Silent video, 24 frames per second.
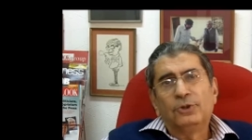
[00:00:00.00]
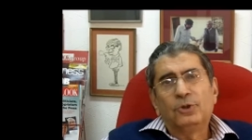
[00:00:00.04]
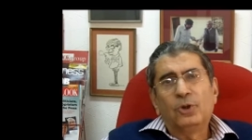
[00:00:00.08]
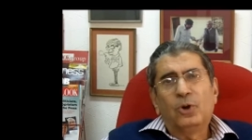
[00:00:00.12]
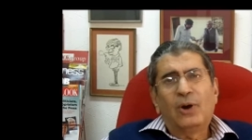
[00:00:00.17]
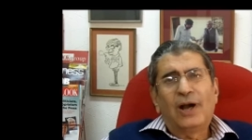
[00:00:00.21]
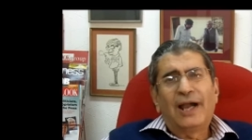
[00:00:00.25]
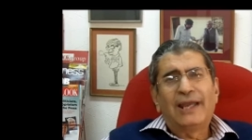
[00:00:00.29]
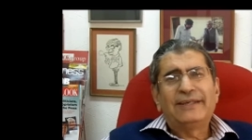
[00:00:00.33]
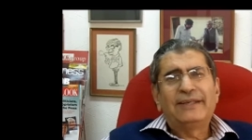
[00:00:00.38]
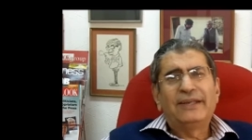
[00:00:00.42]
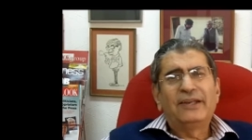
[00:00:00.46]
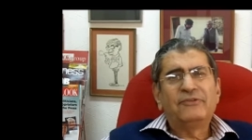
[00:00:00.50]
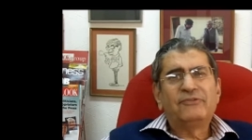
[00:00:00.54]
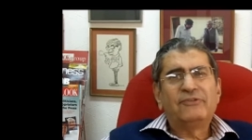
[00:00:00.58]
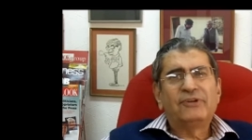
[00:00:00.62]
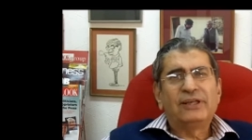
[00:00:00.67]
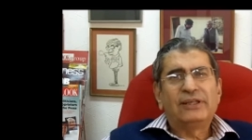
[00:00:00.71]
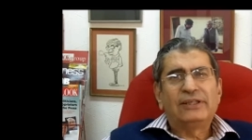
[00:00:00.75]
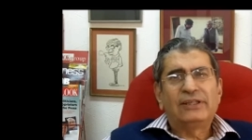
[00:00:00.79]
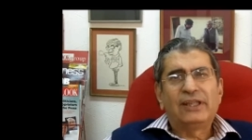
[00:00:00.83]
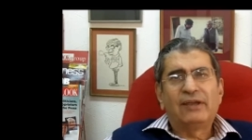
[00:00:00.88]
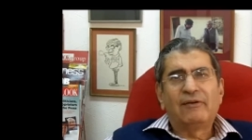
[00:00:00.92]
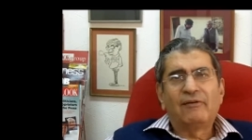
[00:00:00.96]
No, I didn't
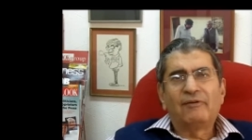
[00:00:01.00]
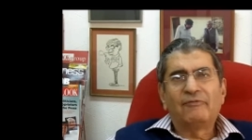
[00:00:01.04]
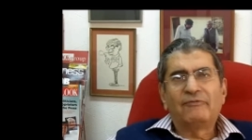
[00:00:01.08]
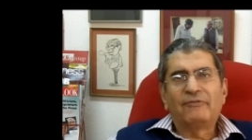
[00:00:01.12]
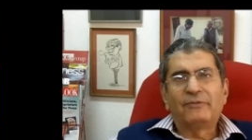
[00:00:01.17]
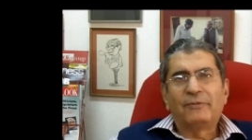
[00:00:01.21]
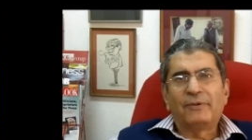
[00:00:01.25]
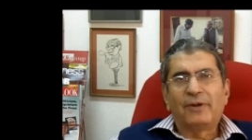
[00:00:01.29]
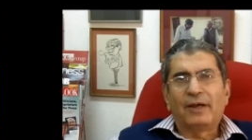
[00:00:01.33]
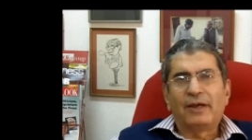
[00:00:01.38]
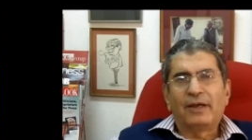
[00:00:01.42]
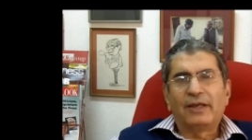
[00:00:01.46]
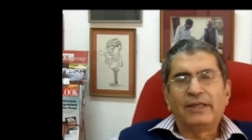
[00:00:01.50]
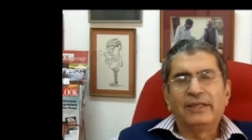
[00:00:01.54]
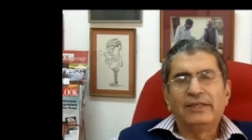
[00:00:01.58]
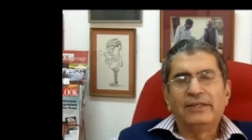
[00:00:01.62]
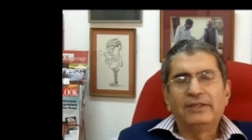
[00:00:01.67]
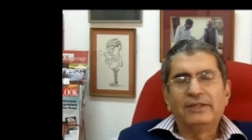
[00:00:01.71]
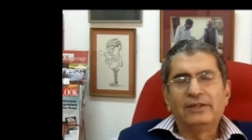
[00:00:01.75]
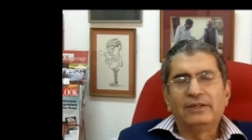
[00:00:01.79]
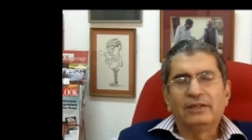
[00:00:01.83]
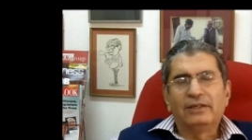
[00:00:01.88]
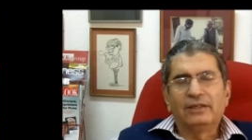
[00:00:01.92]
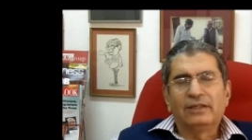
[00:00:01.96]
read. They were.
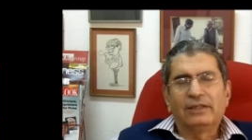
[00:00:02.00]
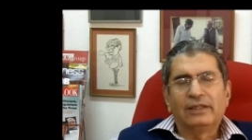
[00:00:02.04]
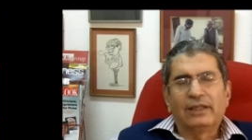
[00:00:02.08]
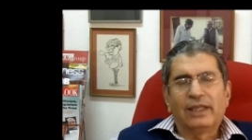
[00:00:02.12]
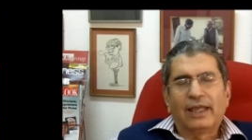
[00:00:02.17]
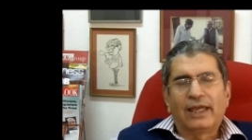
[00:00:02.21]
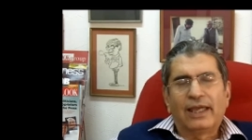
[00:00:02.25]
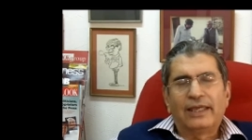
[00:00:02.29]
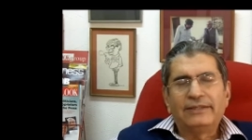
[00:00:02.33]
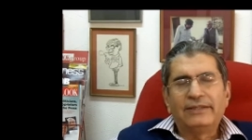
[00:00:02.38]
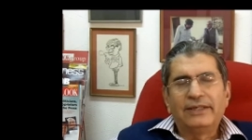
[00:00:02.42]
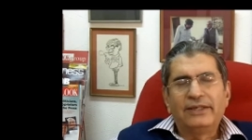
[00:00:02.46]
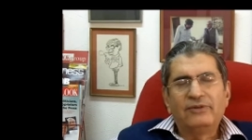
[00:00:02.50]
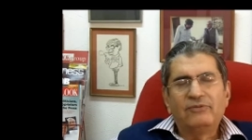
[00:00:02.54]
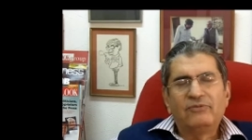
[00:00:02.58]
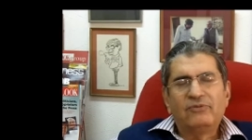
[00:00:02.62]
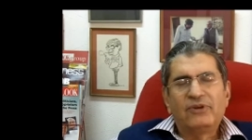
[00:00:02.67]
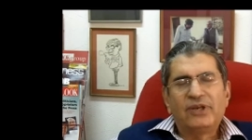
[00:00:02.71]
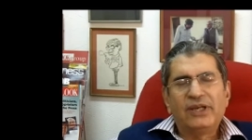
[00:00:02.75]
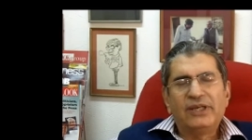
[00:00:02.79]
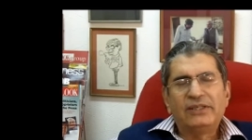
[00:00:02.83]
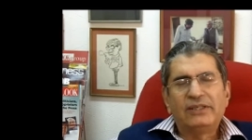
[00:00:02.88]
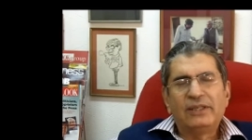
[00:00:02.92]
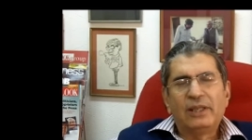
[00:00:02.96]
Uh, I didn't
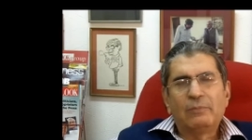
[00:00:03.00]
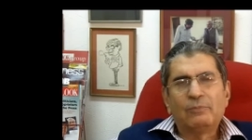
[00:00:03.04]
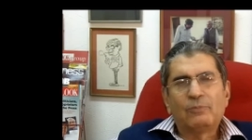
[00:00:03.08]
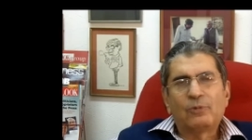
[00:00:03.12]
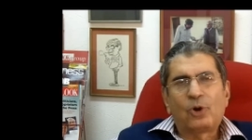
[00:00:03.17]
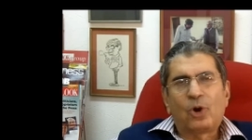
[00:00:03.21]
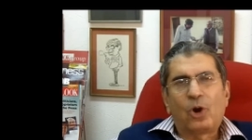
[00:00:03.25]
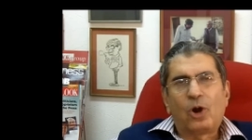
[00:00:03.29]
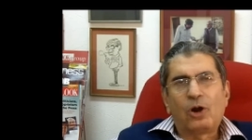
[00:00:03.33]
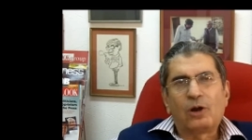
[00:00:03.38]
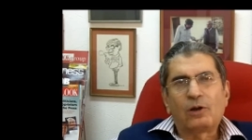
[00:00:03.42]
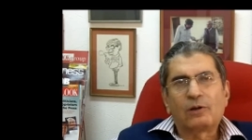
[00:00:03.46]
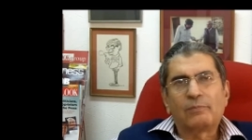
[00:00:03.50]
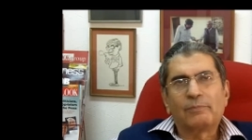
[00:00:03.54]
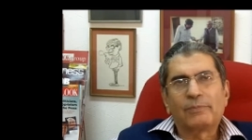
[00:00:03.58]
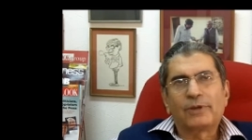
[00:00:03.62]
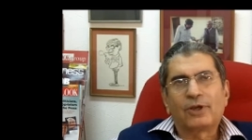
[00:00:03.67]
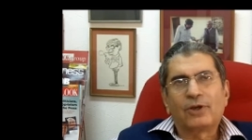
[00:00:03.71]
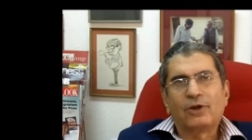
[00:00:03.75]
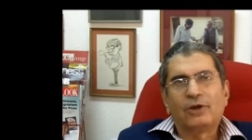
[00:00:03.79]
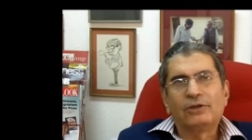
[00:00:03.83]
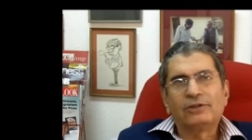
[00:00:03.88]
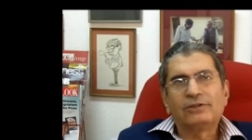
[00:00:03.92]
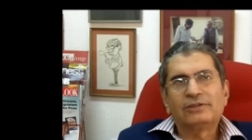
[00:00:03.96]
read them wrong
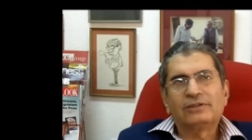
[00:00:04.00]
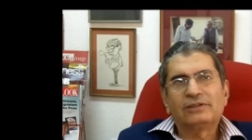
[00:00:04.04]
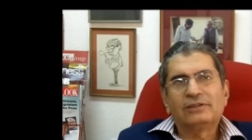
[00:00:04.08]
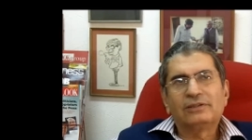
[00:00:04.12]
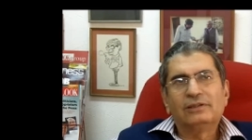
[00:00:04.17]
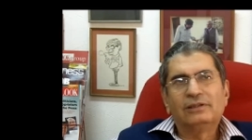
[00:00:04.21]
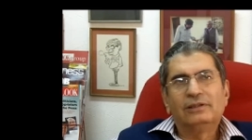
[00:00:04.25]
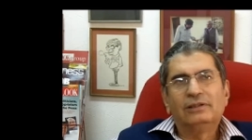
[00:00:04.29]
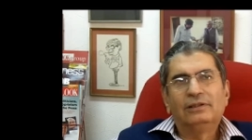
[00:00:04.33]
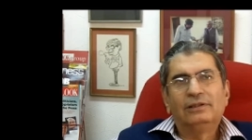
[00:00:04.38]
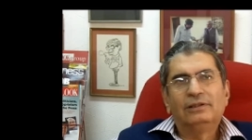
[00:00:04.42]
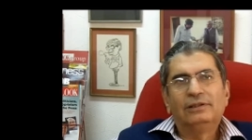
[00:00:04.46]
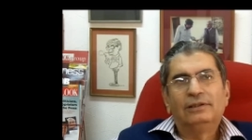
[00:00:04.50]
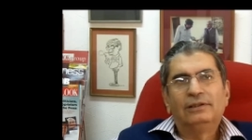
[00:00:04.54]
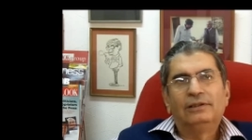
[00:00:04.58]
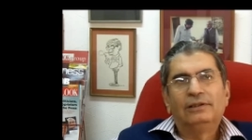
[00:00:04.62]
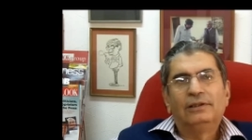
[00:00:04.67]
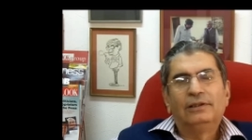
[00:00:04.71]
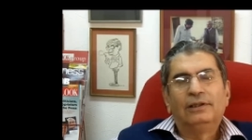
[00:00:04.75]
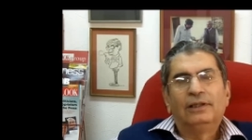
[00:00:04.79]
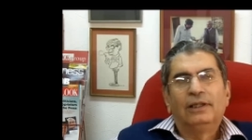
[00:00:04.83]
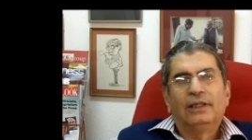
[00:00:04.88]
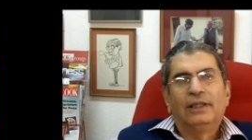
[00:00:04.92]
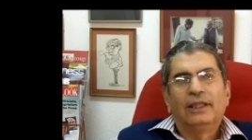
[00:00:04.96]
because
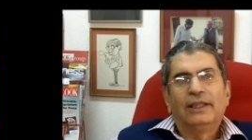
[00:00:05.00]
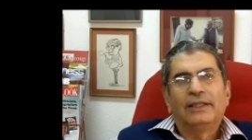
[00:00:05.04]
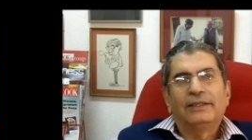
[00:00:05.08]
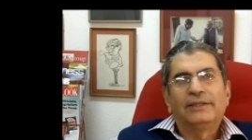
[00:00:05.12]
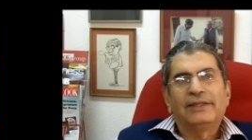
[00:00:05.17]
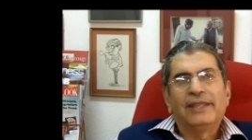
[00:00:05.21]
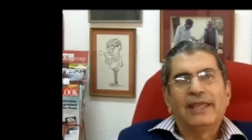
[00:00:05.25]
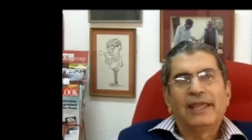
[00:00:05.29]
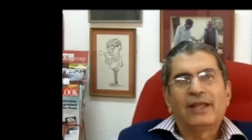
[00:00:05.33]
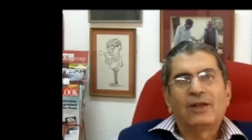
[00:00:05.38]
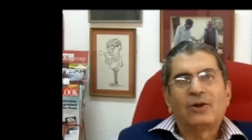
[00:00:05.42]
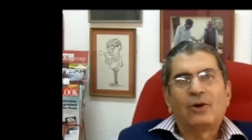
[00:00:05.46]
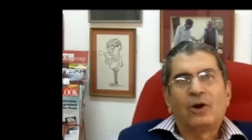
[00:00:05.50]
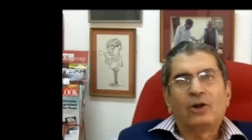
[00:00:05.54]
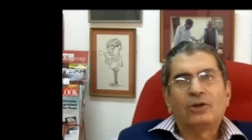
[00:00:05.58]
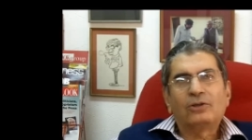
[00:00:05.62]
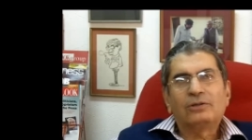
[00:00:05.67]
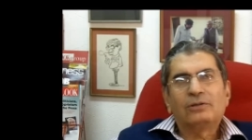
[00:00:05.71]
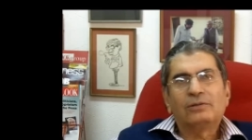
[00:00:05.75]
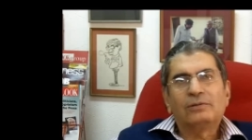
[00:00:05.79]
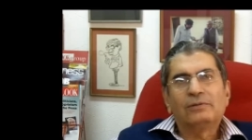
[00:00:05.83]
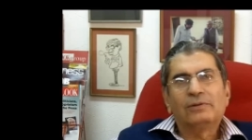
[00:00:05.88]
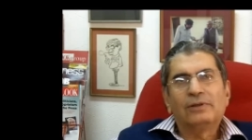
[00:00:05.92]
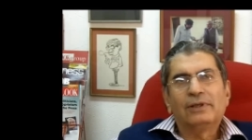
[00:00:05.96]
they
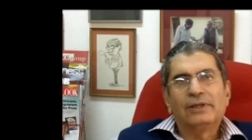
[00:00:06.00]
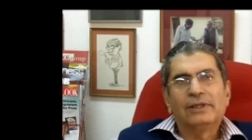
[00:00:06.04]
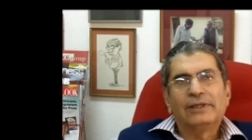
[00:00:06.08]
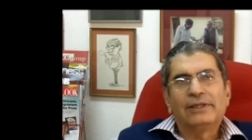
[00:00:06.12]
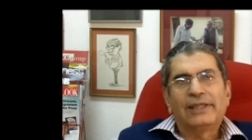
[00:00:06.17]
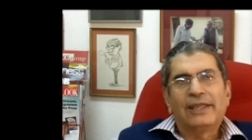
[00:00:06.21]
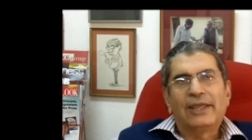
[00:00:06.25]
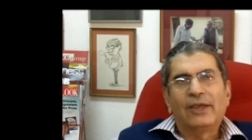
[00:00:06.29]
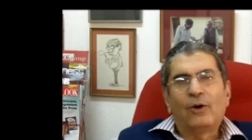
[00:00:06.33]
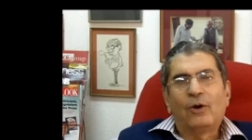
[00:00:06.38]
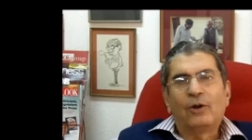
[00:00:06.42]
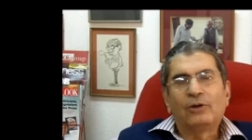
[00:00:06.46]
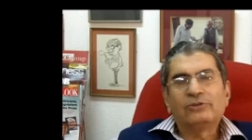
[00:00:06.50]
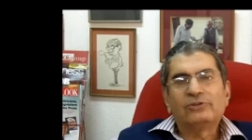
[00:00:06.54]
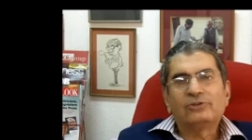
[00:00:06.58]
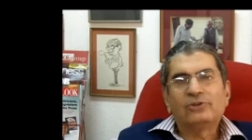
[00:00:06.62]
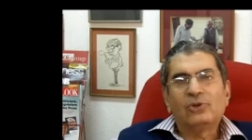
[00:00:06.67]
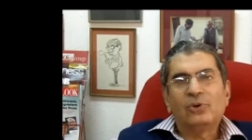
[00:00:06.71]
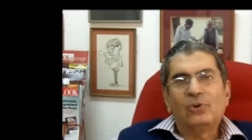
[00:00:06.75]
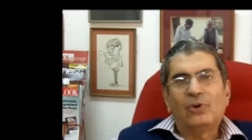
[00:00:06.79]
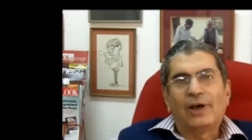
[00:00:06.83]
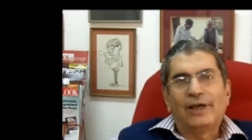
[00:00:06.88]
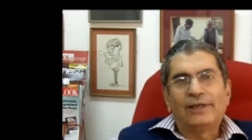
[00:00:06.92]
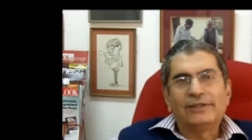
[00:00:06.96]
got. They
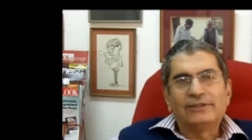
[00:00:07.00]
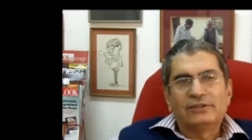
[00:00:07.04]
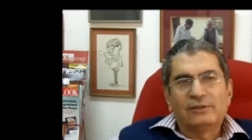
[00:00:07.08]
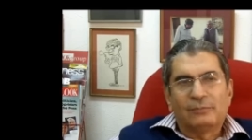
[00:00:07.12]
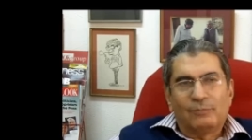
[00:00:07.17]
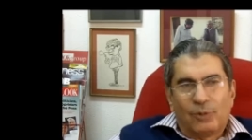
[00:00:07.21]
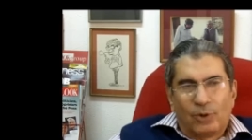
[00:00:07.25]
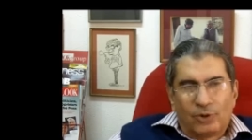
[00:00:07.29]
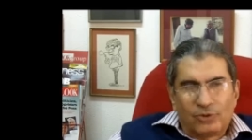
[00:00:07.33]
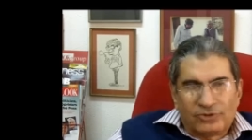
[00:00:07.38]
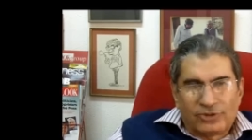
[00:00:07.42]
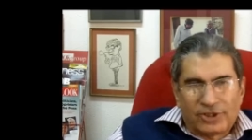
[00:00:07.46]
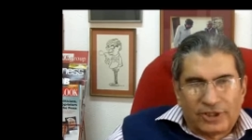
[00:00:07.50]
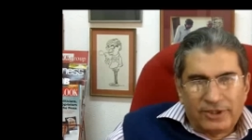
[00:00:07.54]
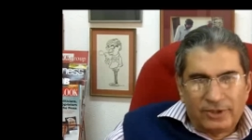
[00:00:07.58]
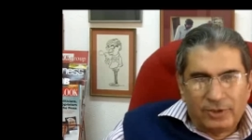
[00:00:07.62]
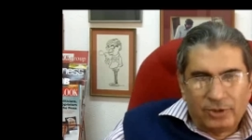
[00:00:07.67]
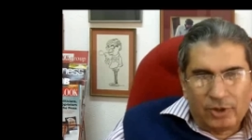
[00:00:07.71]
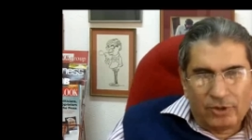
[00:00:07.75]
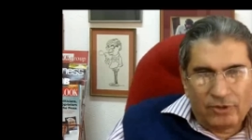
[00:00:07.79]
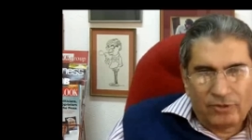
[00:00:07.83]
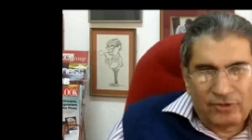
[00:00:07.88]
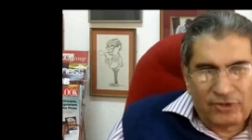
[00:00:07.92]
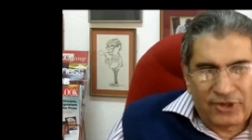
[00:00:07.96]
also, I suppose, did
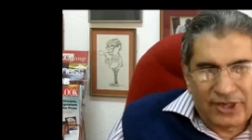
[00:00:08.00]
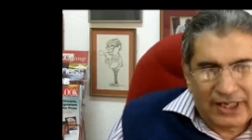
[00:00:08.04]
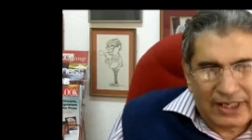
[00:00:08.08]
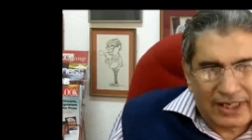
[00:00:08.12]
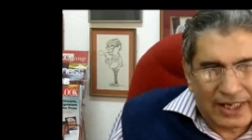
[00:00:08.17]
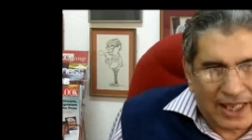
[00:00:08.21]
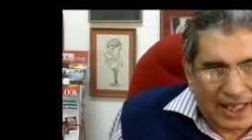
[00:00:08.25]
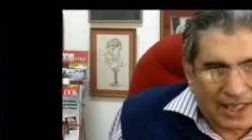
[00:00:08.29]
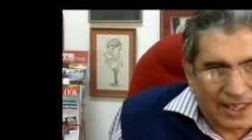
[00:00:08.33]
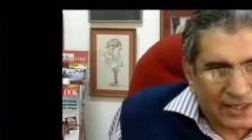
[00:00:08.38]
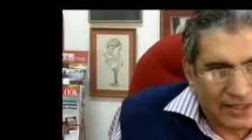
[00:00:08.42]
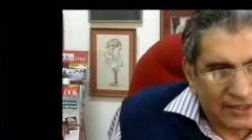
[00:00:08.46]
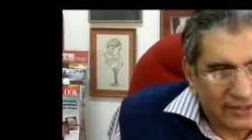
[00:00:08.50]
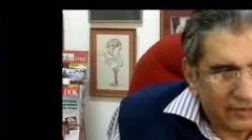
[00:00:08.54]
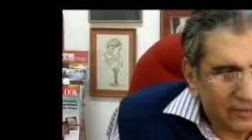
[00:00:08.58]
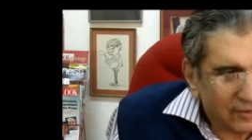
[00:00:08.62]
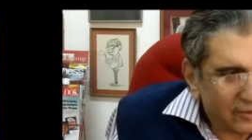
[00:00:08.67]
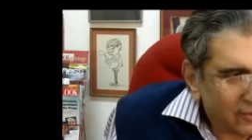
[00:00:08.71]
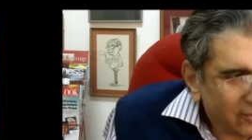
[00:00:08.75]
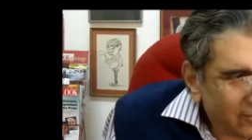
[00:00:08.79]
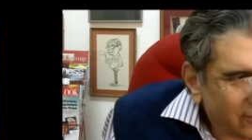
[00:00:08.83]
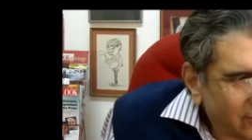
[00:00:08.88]
not realize